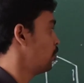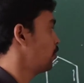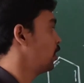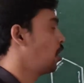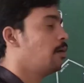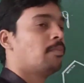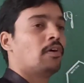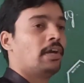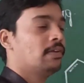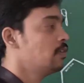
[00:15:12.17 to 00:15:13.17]
of the
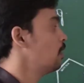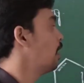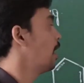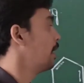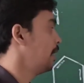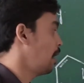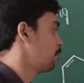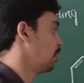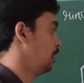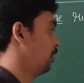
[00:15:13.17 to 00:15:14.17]
compound is
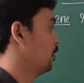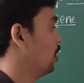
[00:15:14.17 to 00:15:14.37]
naphthenic.